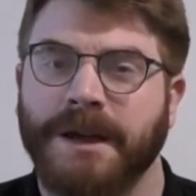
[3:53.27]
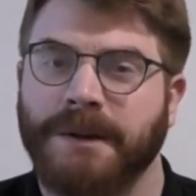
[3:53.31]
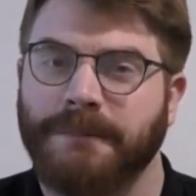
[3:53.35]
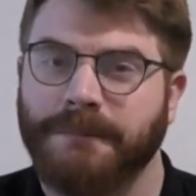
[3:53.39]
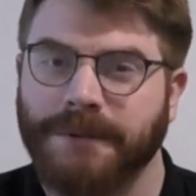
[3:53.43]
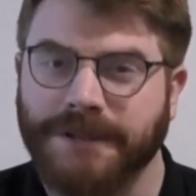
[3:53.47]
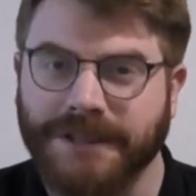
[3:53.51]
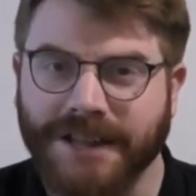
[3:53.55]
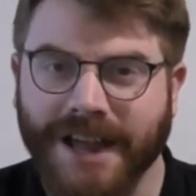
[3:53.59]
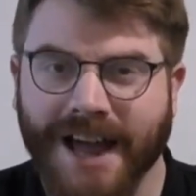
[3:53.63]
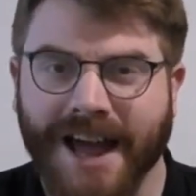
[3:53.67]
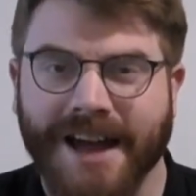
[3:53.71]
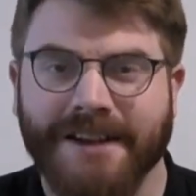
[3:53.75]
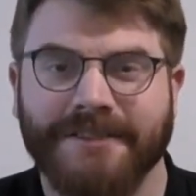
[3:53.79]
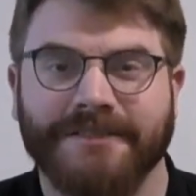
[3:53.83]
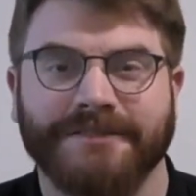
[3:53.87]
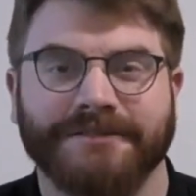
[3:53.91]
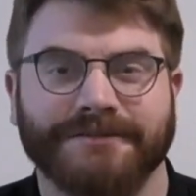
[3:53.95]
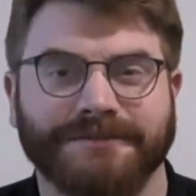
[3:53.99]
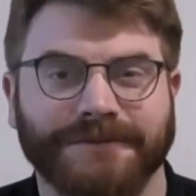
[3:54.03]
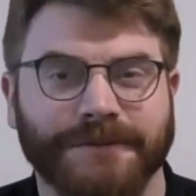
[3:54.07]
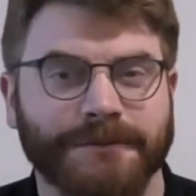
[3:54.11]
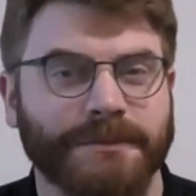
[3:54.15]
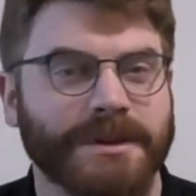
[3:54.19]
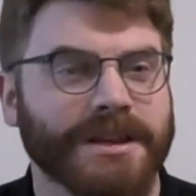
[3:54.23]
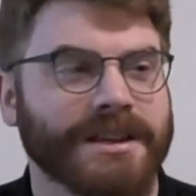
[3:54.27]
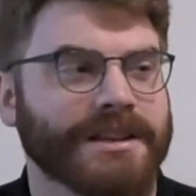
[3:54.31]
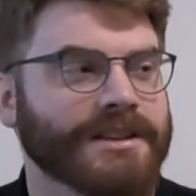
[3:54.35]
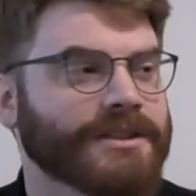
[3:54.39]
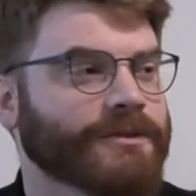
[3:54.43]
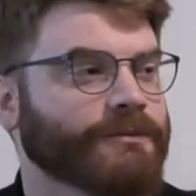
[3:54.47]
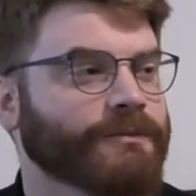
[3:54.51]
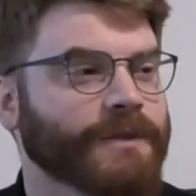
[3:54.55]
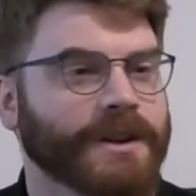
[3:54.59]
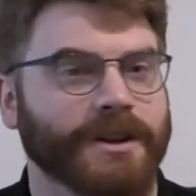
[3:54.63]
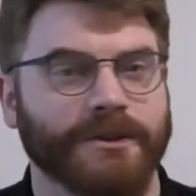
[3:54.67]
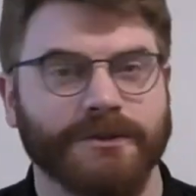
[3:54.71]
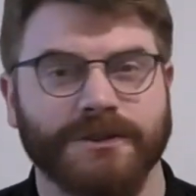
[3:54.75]
But that for me
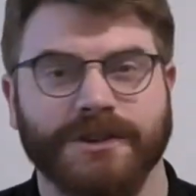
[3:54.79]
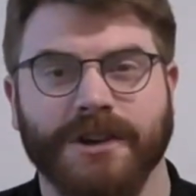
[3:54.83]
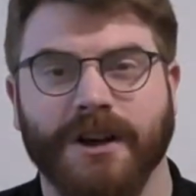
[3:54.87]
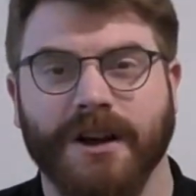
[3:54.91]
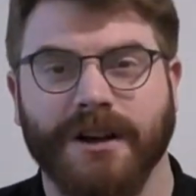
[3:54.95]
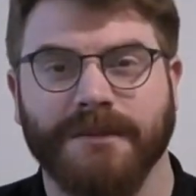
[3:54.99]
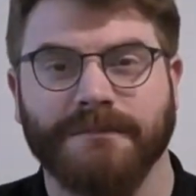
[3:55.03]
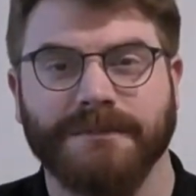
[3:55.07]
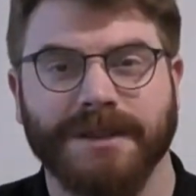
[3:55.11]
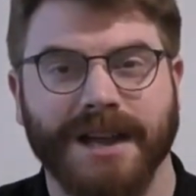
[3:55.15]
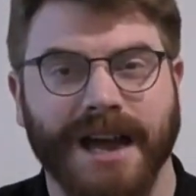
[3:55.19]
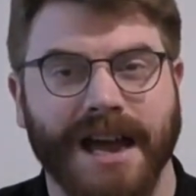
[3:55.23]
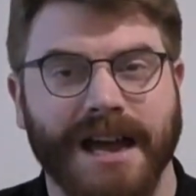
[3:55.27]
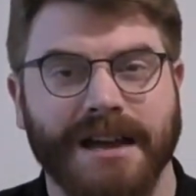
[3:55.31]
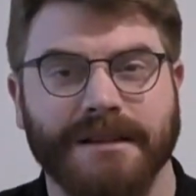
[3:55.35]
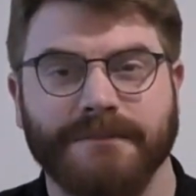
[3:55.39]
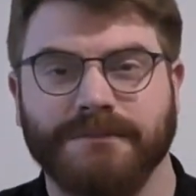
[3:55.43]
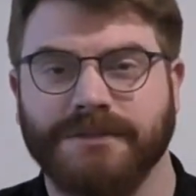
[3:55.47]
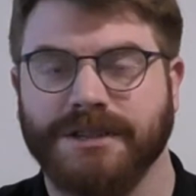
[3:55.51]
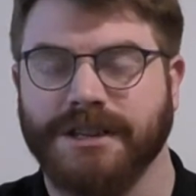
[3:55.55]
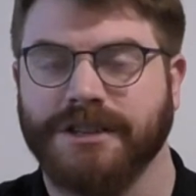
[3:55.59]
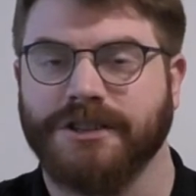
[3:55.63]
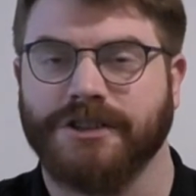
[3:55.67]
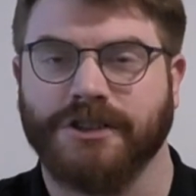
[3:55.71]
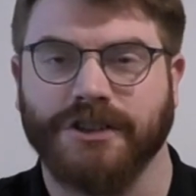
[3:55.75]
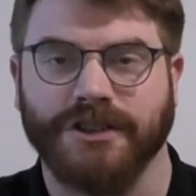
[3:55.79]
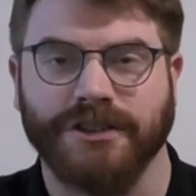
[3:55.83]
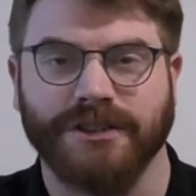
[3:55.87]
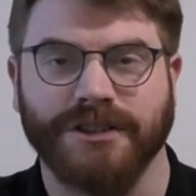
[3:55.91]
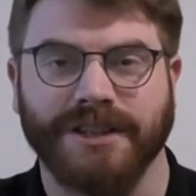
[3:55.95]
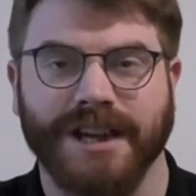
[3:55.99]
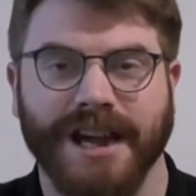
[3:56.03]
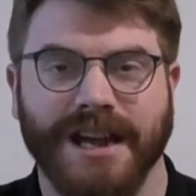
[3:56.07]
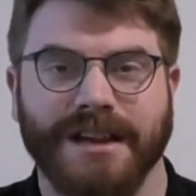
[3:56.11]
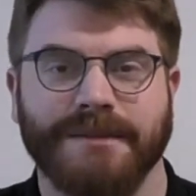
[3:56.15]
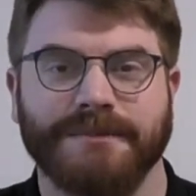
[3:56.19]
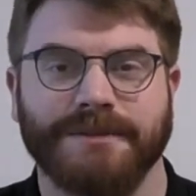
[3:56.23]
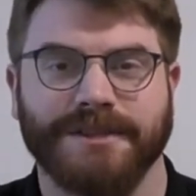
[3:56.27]
is real-time games. It's just
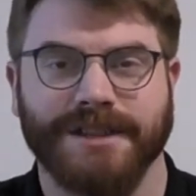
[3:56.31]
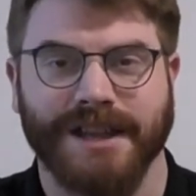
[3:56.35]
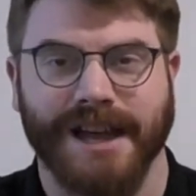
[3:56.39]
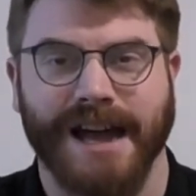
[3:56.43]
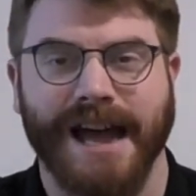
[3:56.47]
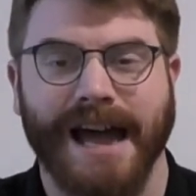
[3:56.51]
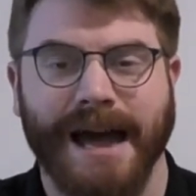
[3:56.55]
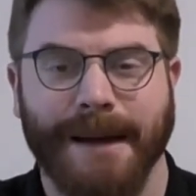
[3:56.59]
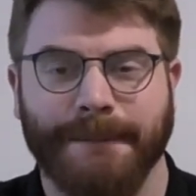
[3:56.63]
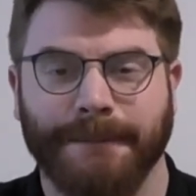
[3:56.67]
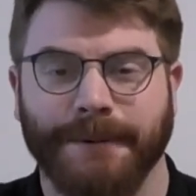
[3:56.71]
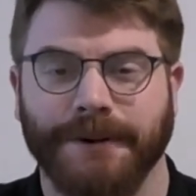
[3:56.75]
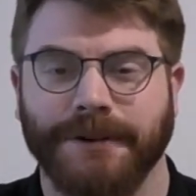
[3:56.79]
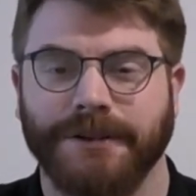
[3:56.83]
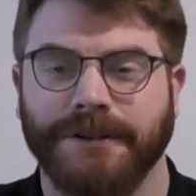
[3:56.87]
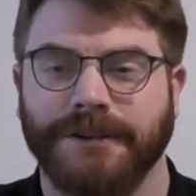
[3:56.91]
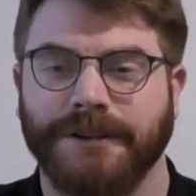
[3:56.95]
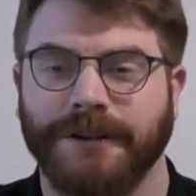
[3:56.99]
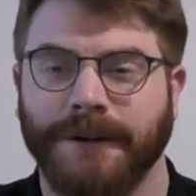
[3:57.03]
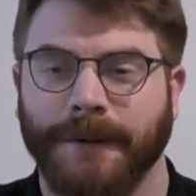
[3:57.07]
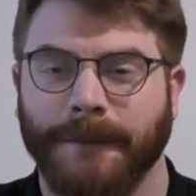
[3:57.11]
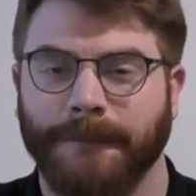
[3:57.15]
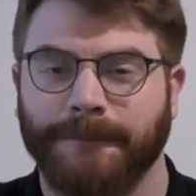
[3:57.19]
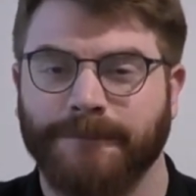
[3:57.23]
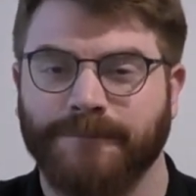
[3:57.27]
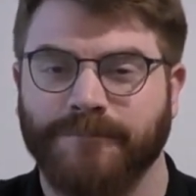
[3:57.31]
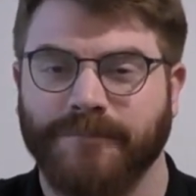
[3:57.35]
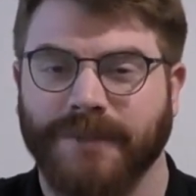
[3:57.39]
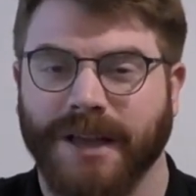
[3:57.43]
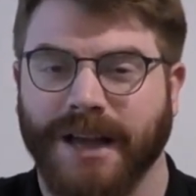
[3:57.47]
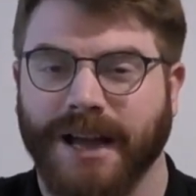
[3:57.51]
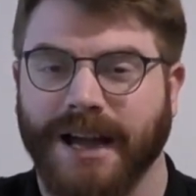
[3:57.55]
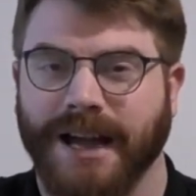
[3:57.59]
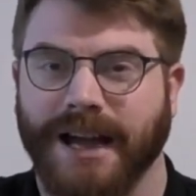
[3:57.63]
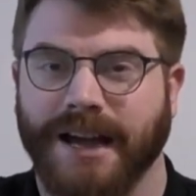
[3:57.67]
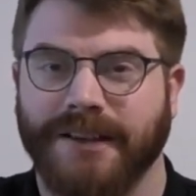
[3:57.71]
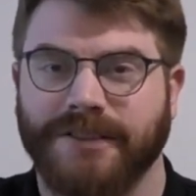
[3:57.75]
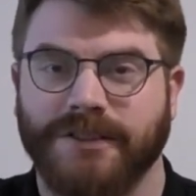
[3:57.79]
games that happen
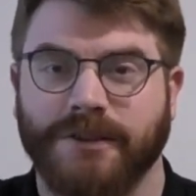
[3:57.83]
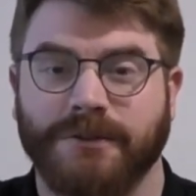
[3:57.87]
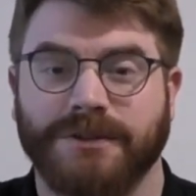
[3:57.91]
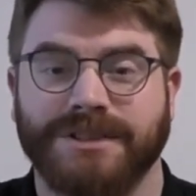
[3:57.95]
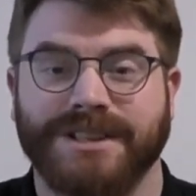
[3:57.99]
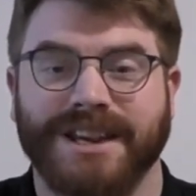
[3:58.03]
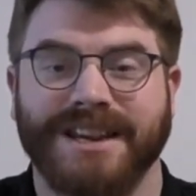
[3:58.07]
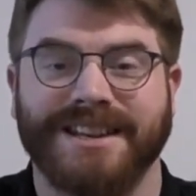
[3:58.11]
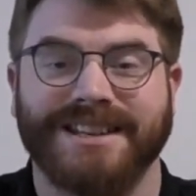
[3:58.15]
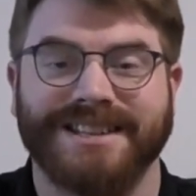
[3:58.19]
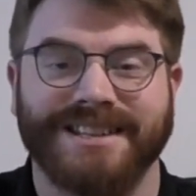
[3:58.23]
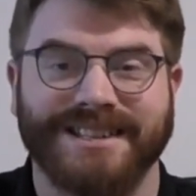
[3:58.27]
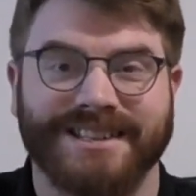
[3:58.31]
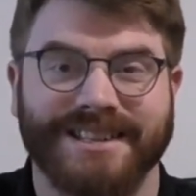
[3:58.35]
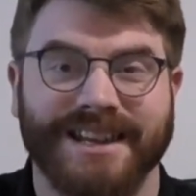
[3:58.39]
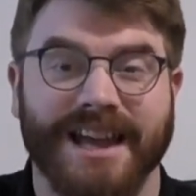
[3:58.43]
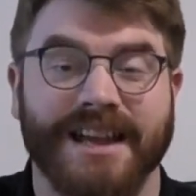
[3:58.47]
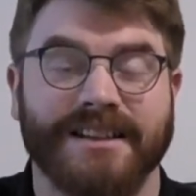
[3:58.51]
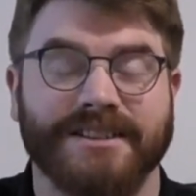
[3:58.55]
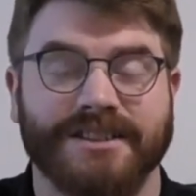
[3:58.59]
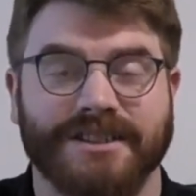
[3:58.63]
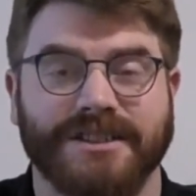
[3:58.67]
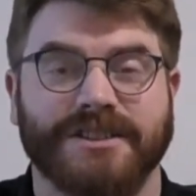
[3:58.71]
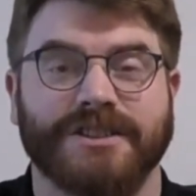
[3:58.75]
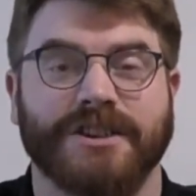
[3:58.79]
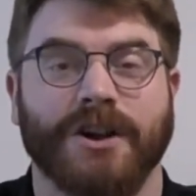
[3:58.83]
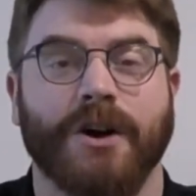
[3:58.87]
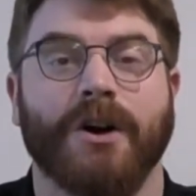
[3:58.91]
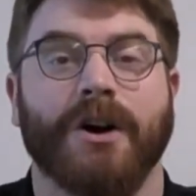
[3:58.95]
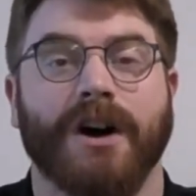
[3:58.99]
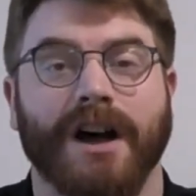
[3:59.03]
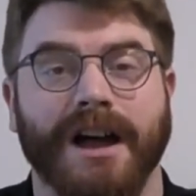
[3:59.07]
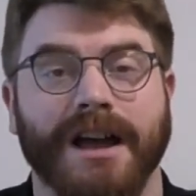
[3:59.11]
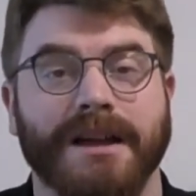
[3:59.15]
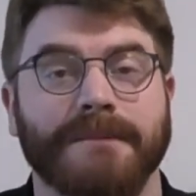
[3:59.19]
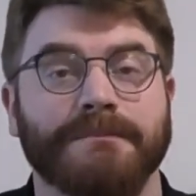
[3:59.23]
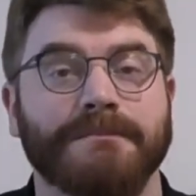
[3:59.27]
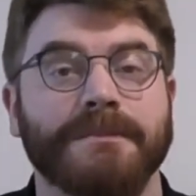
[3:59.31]
and there is a set
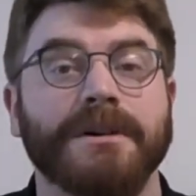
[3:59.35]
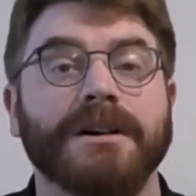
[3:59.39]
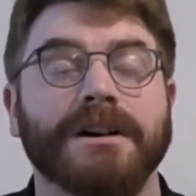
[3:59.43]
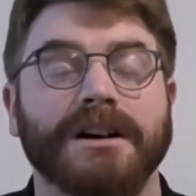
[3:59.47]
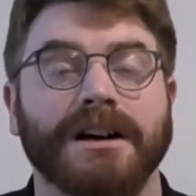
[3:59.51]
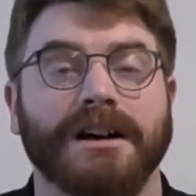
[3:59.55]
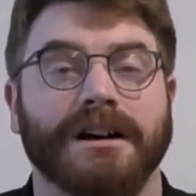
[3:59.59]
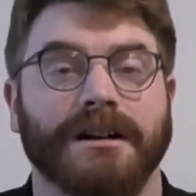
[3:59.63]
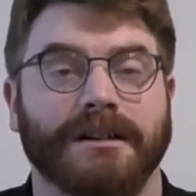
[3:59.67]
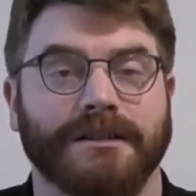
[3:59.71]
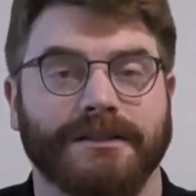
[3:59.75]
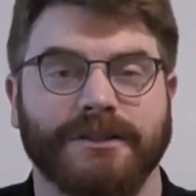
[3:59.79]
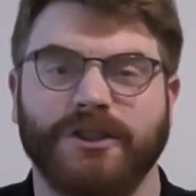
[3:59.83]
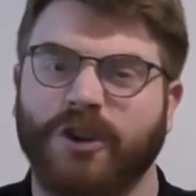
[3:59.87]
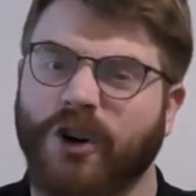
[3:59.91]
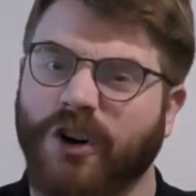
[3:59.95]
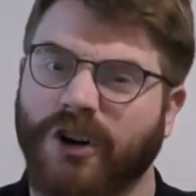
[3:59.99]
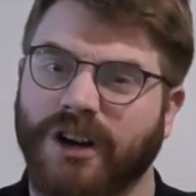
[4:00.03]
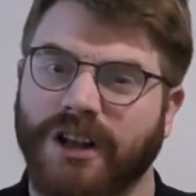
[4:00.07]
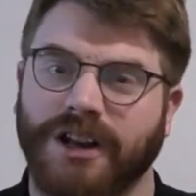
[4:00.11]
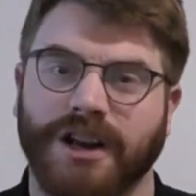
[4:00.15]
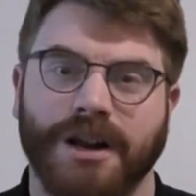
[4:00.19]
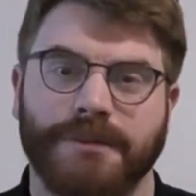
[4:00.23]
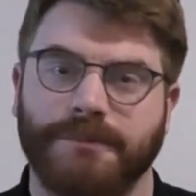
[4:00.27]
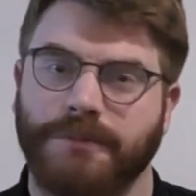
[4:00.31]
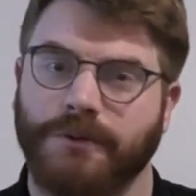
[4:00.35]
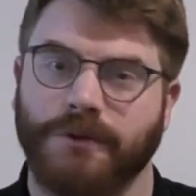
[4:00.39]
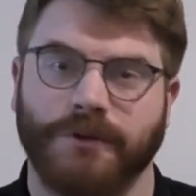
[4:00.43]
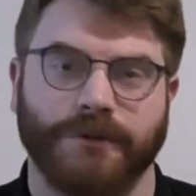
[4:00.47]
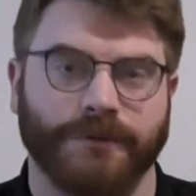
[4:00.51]
time, not a number